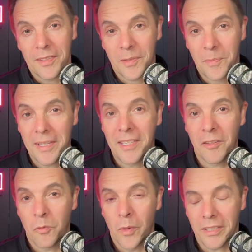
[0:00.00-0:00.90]
Speaking
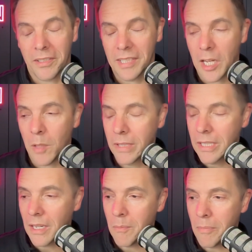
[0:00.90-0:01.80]
of which, tell
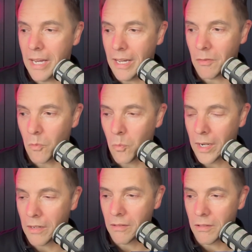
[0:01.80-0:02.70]
me about
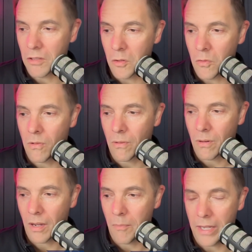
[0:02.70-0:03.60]
when you're
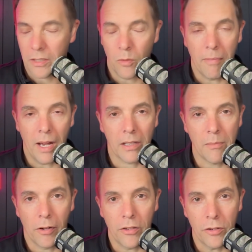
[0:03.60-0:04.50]
about to embark
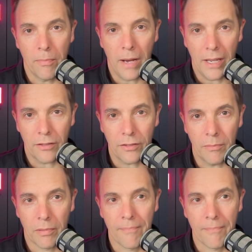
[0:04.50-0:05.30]
upon a new partnership.